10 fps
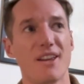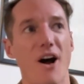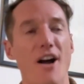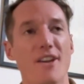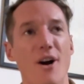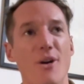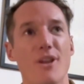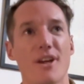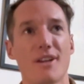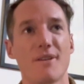I know
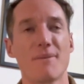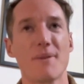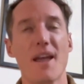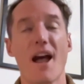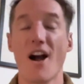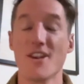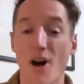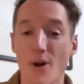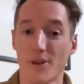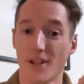that
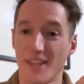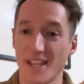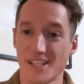there's